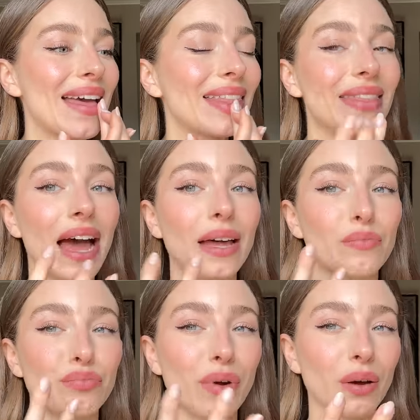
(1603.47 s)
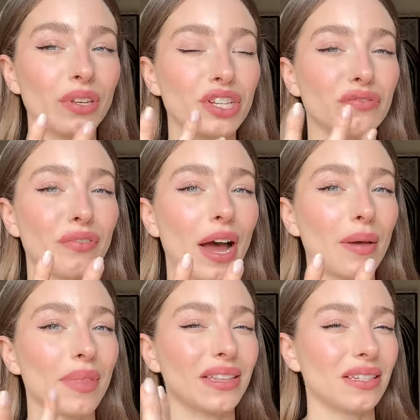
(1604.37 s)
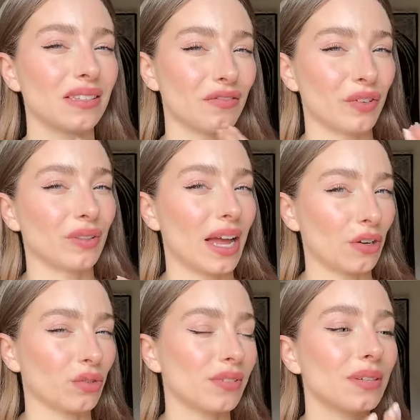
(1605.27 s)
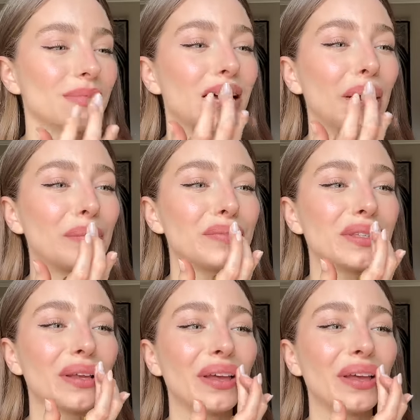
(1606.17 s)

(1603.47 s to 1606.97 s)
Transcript: that brownish vibe that doesn't feel natural sometimes.